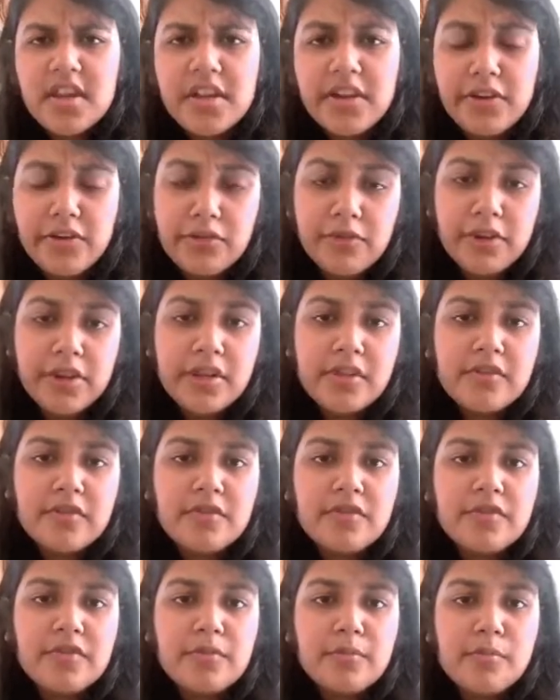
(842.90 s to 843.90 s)
intuitive
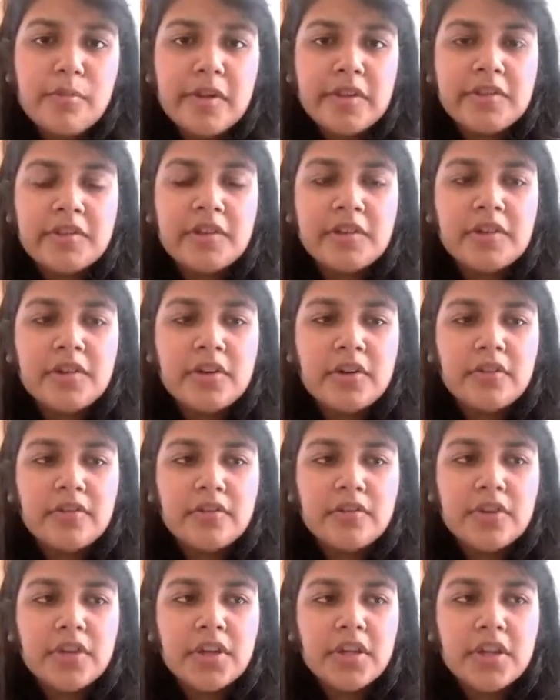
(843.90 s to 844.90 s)
method of
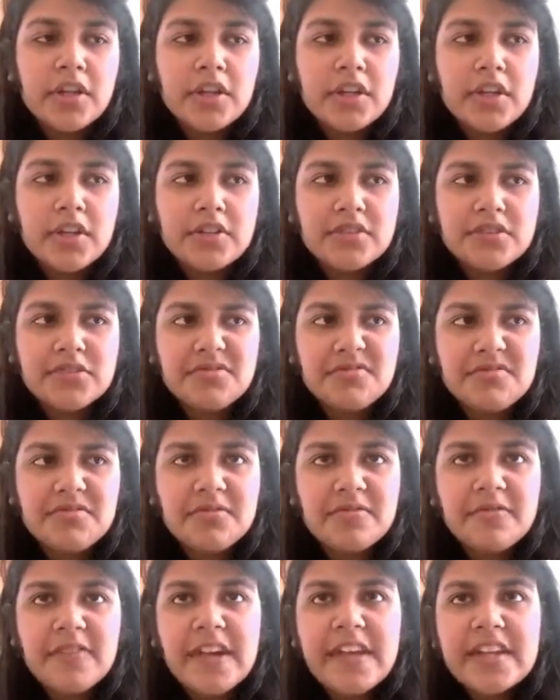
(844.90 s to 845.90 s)
doing it. It's
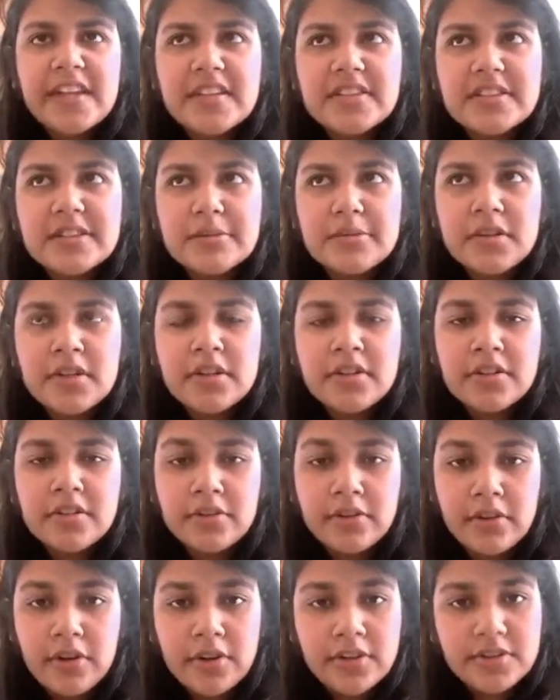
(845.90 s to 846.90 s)
very similar to
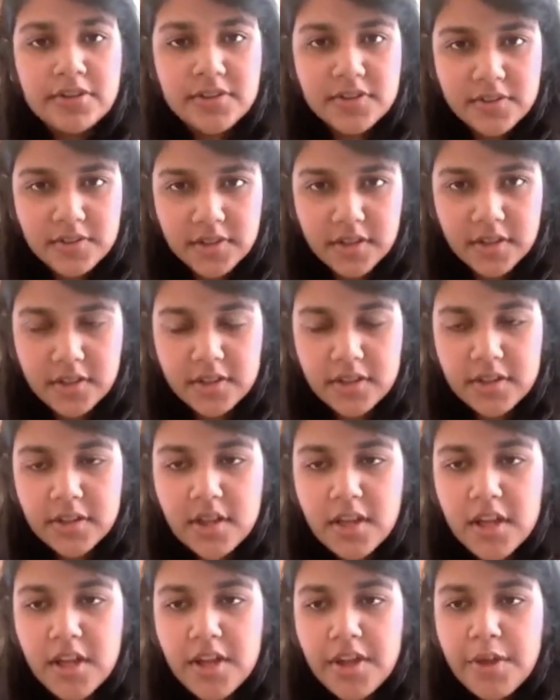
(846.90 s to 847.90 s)
logistic,
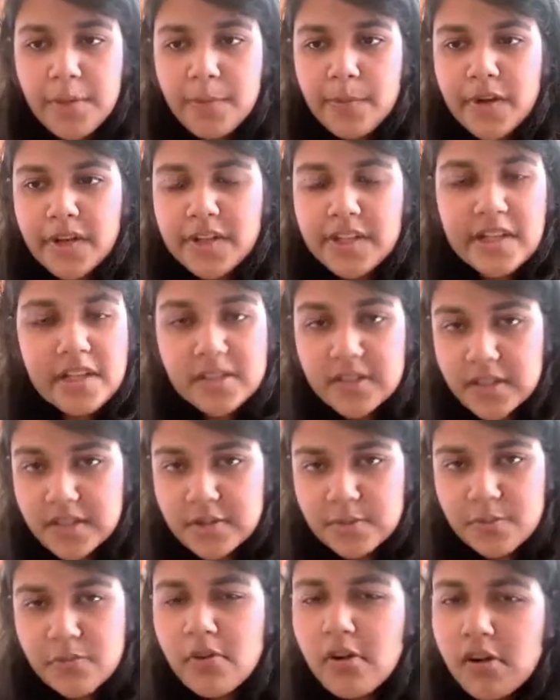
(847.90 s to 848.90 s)
but there's a
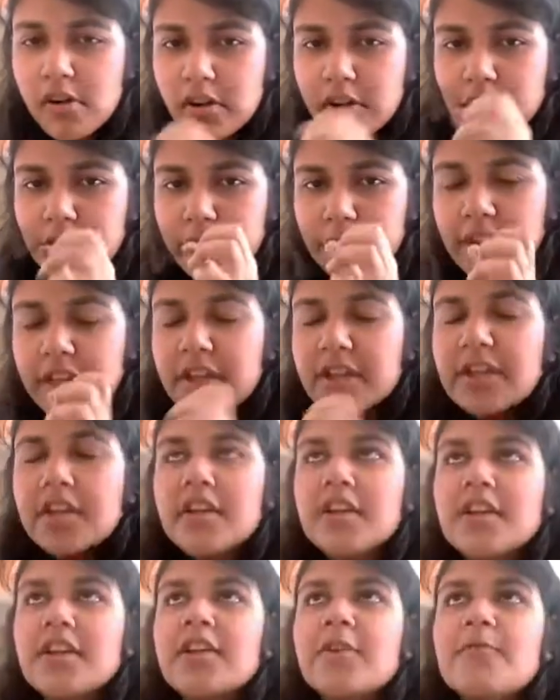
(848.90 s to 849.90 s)
small tweak in
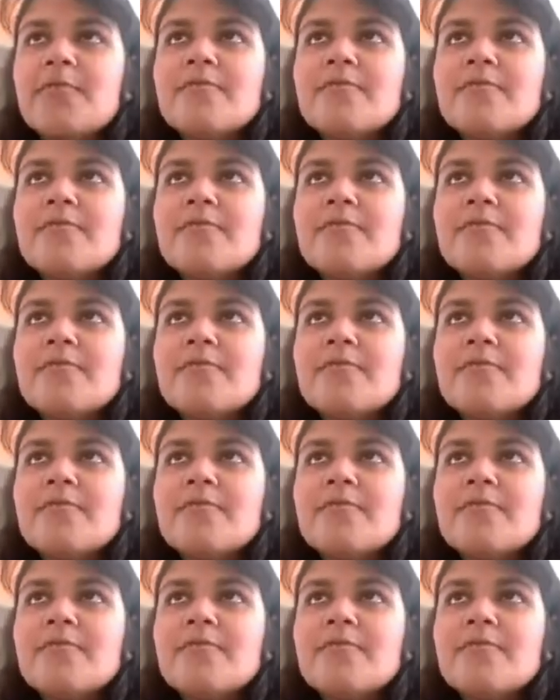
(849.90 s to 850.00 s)
it.